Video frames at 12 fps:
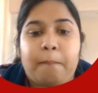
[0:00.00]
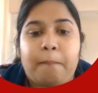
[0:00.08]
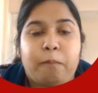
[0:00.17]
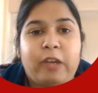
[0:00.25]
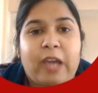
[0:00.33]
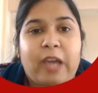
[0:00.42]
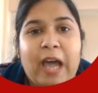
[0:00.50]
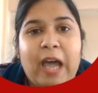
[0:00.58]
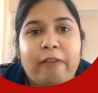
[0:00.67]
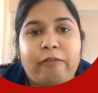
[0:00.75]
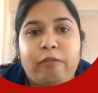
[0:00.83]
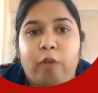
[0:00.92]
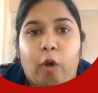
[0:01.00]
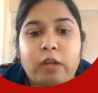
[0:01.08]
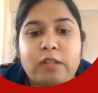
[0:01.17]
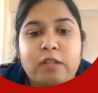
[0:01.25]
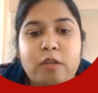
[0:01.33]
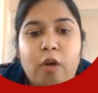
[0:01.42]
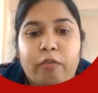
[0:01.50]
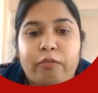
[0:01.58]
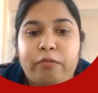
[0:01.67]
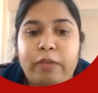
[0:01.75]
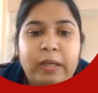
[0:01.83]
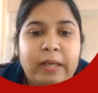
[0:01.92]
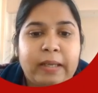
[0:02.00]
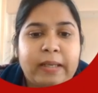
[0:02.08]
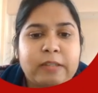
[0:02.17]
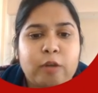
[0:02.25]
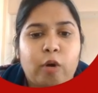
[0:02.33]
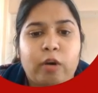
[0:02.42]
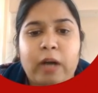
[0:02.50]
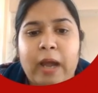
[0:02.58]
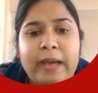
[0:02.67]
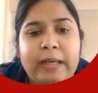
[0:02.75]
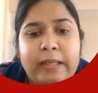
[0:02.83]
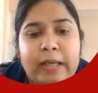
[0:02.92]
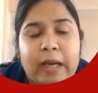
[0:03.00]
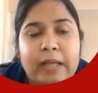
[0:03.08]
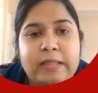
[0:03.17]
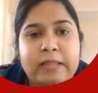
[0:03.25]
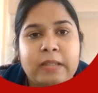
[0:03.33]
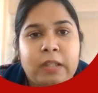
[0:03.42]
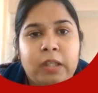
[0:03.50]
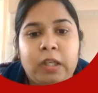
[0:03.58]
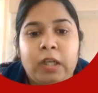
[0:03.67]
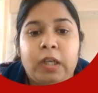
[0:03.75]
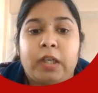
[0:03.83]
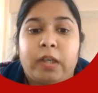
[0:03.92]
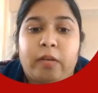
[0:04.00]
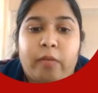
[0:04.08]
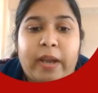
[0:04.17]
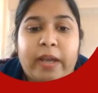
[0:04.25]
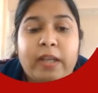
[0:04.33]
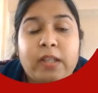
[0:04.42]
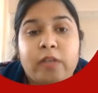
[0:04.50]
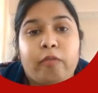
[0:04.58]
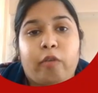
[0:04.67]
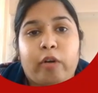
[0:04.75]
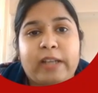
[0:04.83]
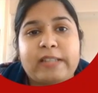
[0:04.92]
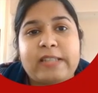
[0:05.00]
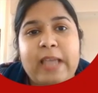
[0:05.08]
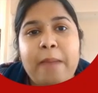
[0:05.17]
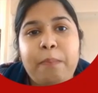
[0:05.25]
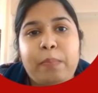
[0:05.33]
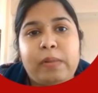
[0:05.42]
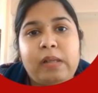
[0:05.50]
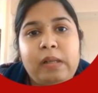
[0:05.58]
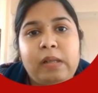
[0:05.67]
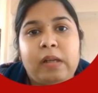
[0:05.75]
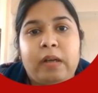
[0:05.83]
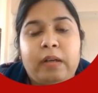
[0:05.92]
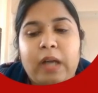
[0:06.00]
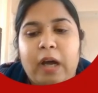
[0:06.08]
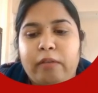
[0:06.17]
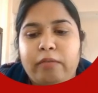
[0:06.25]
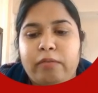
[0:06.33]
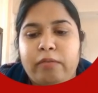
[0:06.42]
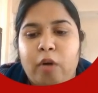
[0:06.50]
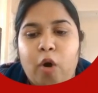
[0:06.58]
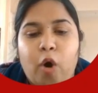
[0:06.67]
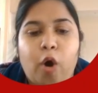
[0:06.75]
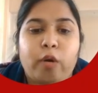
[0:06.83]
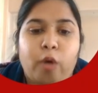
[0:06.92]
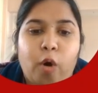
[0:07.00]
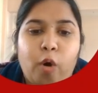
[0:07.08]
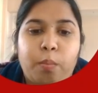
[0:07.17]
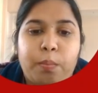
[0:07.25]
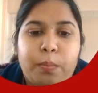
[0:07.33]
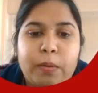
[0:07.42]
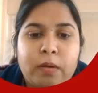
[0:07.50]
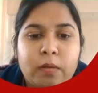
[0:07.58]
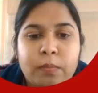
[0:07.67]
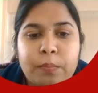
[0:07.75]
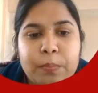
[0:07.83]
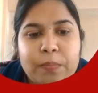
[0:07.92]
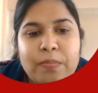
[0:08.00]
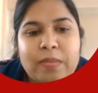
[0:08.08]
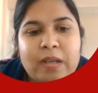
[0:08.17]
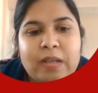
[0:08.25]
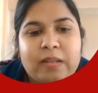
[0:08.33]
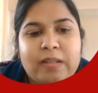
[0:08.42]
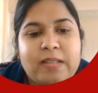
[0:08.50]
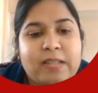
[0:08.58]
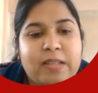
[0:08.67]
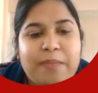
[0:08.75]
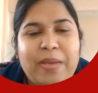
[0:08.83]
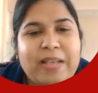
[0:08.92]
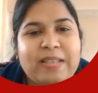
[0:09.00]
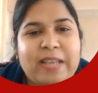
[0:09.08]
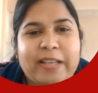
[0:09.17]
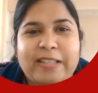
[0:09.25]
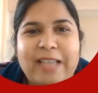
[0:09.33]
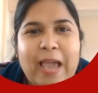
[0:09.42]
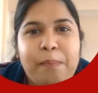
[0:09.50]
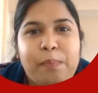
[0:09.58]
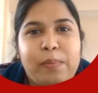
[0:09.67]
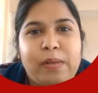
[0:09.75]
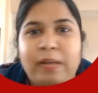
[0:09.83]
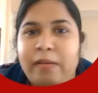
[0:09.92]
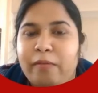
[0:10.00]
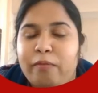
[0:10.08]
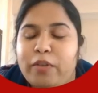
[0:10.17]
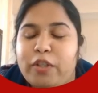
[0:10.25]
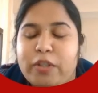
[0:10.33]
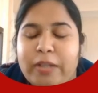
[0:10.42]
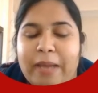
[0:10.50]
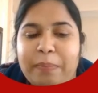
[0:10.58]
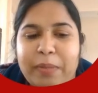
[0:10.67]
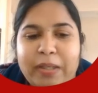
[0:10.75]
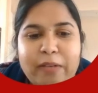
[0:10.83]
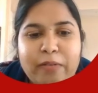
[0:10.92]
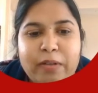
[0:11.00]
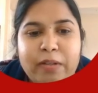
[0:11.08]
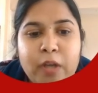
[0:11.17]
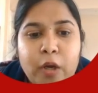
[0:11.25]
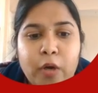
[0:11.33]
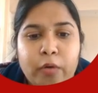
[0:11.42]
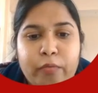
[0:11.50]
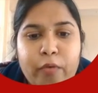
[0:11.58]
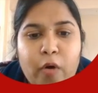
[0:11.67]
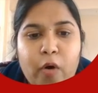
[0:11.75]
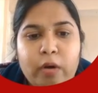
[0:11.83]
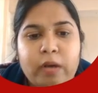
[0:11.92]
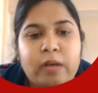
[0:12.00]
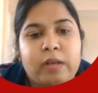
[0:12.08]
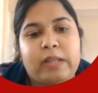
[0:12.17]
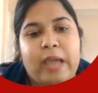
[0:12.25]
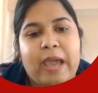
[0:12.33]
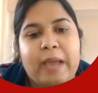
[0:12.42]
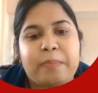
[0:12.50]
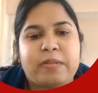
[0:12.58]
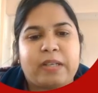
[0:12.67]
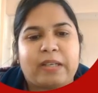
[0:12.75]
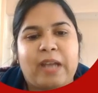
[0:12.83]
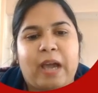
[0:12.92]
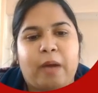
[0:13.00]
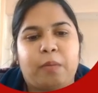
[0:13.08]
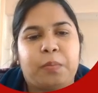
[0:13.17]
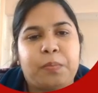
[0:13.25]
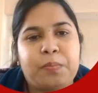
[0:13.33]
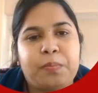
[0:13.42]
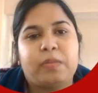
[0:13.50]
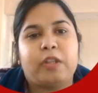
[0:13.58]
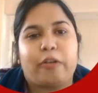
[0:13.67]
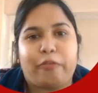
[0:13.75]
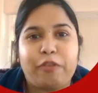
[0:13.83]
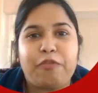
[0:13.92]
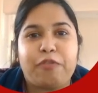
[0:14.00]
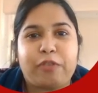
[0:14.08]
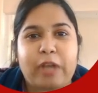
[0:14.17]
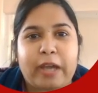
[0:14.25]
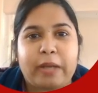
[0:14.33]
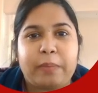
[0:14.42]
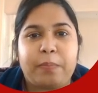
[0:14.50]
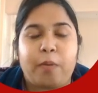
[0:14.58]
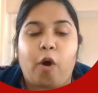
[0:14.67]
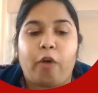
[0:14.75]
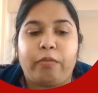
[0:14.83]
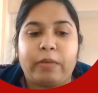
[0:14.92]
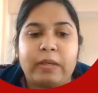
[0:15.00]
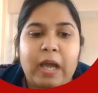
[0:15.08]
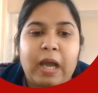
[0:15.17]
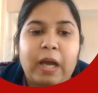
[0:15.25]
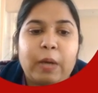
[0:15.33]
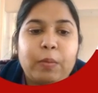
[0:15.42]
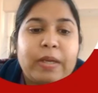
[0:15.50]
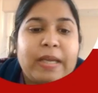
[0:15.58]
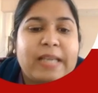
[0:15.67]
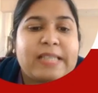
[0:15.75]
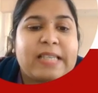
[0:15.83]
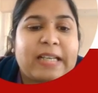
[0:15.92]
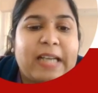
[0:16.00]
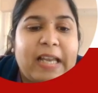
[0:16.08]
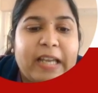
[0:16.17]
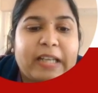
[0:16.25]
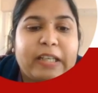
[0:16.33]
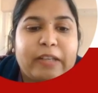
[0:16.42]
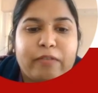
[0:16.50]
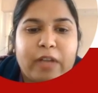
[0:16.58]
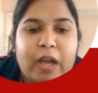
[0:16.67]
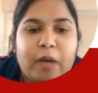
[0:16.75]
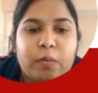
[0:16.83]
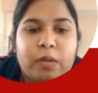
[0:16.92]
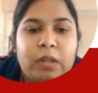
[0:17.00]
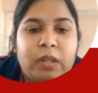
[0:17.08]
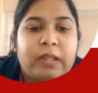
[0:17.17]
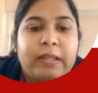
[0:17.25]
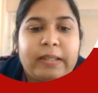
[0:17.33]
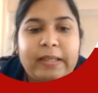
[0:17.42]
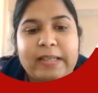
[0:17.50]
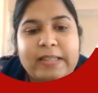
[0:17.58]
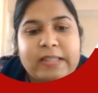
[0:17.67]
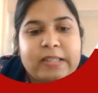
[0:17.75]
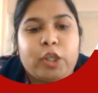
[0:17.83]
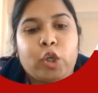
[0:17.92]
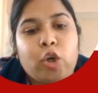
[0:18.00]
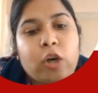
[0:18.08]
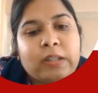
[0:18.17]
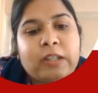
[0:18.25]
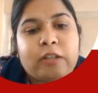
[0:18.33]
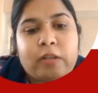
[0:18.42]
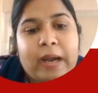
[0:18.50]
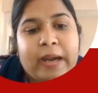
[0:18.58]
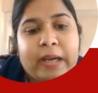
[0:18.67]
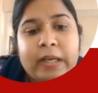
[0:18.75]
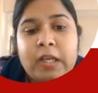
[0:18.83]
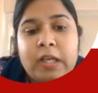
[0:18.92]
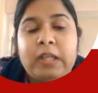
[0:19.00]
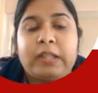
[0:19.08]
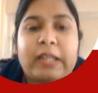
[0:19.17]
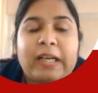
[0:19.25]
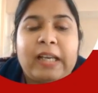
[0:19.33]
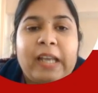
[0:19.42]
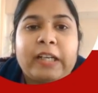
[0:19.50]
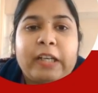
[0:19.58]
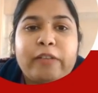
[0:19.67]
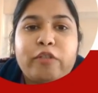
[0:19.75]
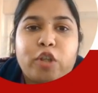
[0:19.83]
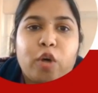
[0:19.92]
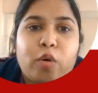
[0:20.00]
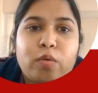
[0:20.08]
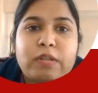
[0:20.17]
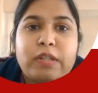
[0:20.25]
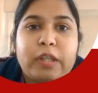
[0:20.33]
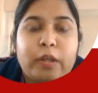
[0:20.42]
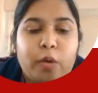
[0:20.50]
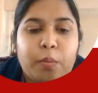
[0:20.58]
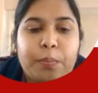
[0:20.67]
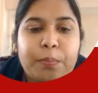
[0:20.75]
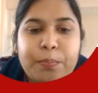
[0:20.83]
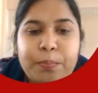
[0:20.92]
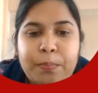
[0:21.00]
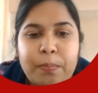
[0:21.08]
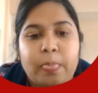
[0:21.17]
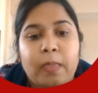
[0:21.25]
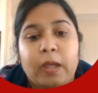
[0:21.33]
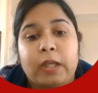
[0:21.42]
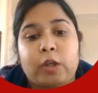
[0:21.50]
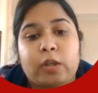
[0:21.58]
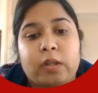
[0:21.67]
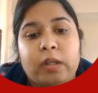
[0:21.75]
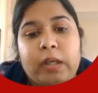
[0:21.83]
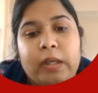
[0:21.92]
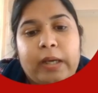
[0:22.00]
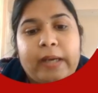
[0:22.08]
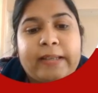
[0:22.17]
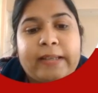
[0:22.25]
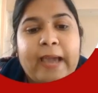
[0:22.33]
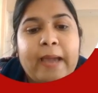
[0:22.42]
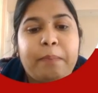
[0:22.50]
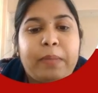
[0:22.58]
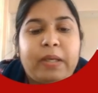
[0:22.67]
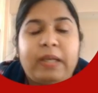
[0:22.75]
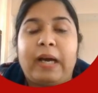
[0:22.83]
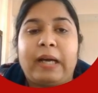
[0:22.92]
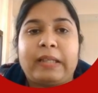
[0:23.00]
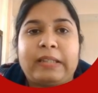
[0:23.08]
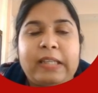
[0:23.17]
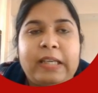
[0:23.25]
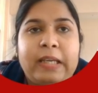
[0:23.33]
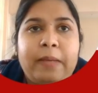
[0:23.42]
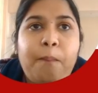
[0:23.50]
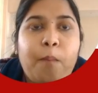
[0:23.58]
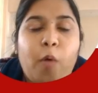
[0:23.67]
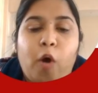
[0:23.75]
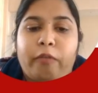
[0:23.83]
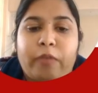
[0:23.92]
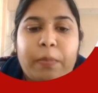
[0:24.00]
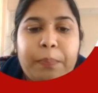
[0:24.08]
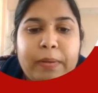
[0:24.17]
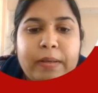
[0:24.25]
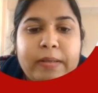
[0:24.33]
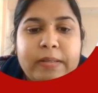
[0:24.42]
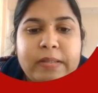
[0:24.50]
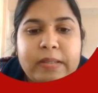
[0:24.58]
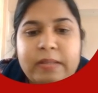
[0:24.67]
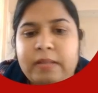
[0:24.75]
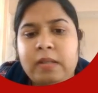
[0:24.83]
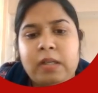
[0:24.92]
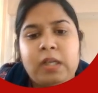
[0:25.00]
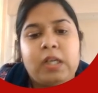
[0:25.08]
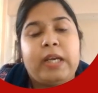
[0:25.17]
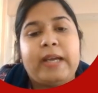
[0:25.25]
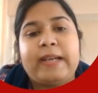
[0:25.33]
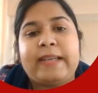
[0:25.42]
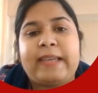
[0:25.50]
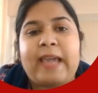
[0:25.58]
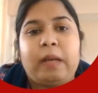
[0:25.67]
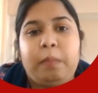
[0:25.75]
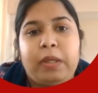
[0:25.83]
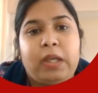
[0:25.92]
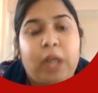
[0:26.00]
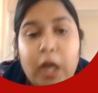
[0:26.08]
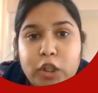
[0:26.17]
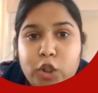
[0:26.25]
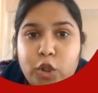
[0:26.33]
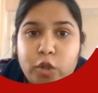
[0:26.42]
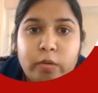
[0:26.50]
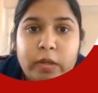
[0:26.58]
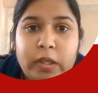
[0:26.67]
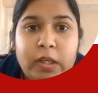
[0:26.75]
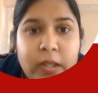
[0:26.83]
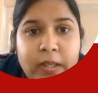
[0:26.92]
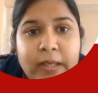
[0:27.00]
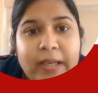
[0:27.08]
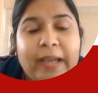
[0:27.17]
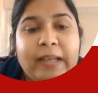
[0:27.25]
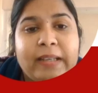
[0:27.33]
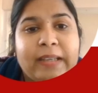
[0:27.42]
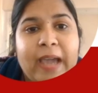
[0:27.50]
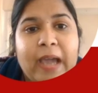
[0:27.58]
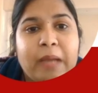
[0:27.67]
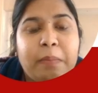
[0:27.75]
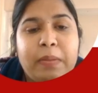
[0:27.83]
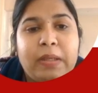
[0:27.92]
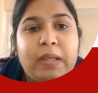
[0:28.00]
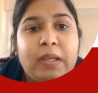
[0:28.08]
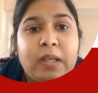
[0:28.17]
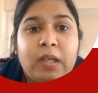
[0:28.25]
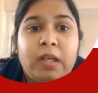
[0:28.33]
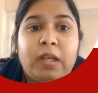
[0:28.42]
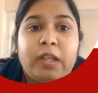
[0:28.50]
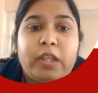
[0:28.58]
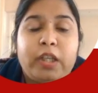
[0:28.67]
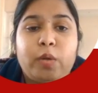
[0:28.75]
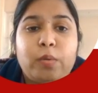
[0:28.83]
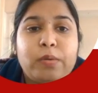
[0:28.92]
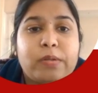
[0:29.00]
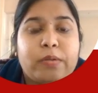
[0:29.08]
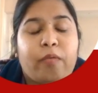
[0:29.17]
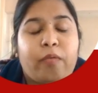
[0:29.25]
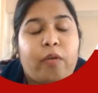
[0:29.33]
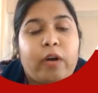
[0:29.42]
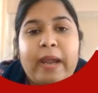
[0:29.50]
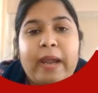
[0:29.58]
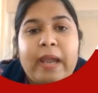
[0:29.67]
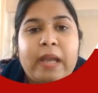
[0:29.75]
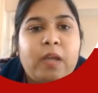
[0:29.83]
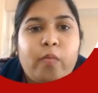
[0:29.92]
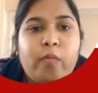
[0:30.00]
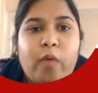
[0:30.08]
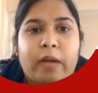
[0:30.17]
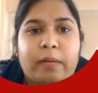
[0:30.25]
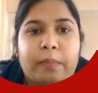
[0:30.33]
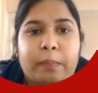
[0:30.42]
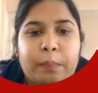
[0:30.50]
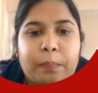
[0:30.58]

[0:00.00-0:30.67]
We have lots of feelings or ideas, right? For example, love or hope. This is the best example which can be given for the abstract noun. The fifth type of a noun is a collective noun. Yes, you got it right. The collective shows the group. It can be a team of a person, it can be a jury, it can be used for anyone.